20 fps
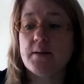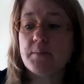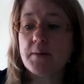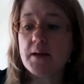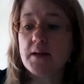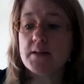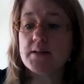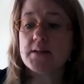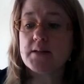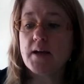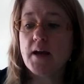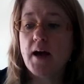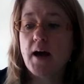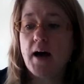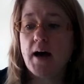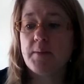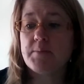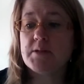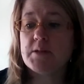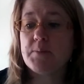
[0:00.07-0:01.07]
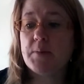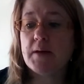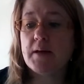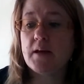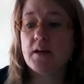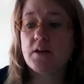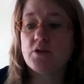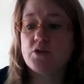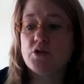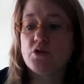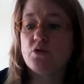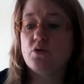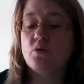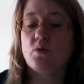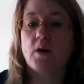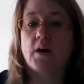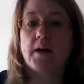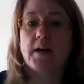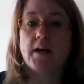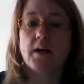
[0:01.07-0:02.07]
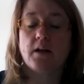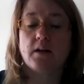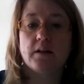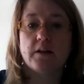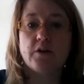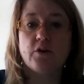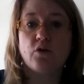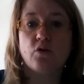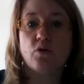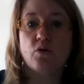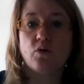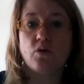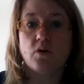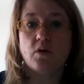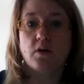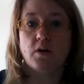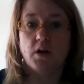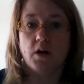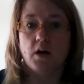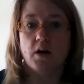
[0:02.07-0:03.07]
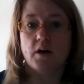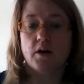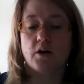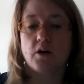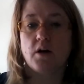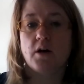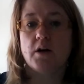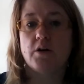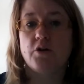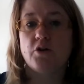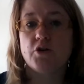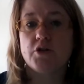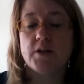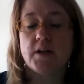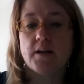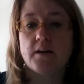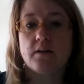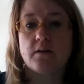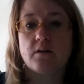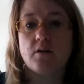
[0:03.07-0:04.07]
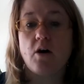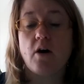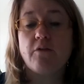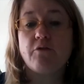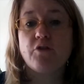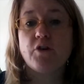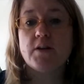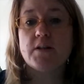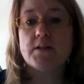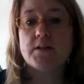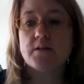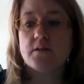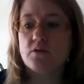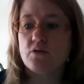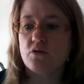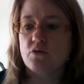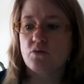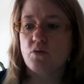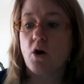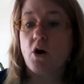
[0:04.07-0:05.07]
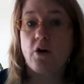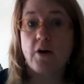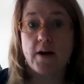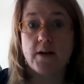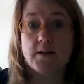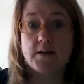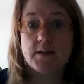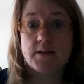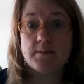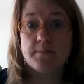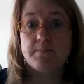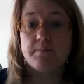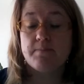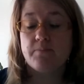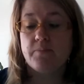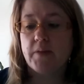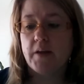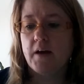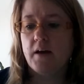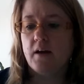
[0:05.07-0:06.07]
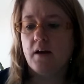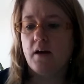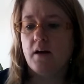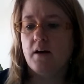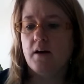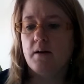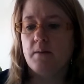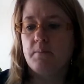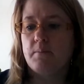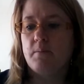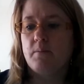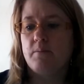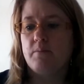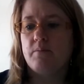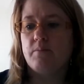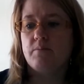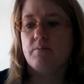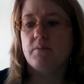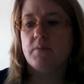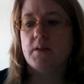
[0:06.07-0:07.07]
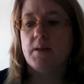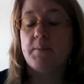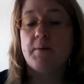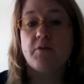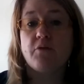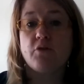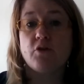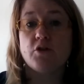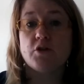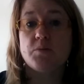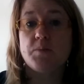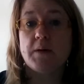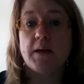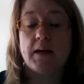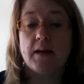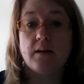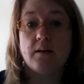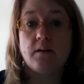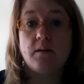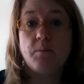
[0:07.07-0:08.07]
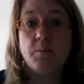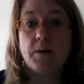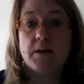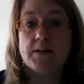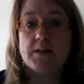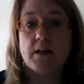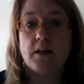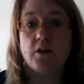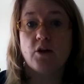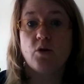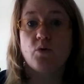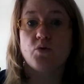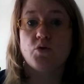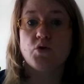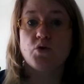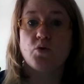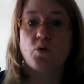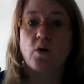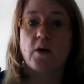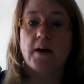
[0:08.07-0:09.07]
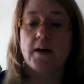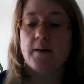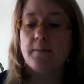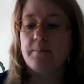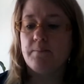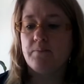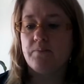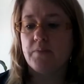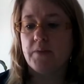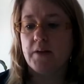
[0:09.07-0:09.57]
I'm speaking to a clinical nursing conference to RNs. Let me first begin by telling you a story.